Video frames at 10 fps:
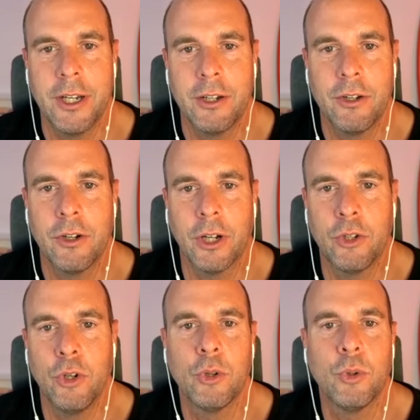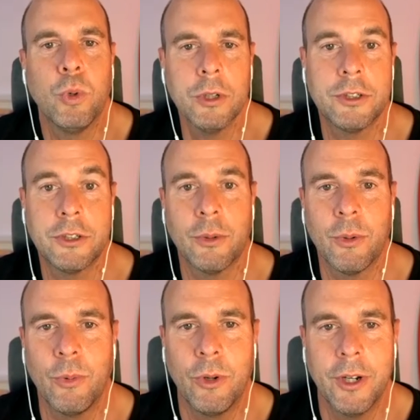And like Google wants to
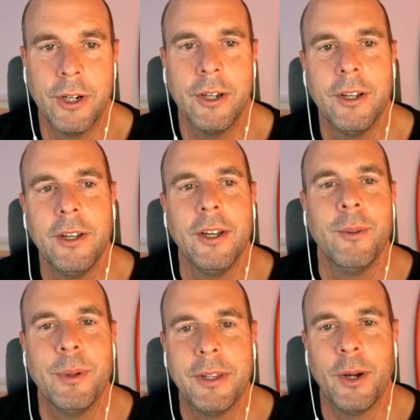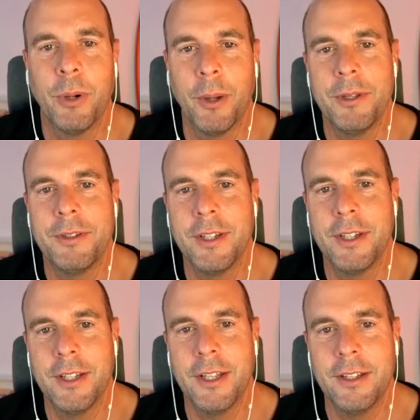reward it, but they were probably
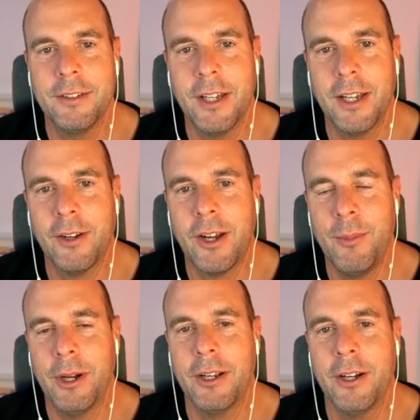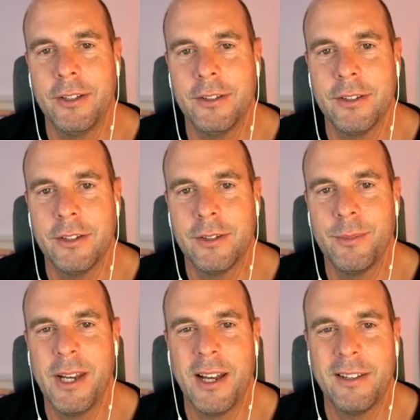sitting there saying, come on, guys, it's a
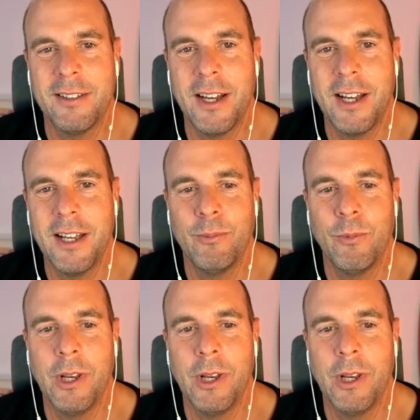bit out of date.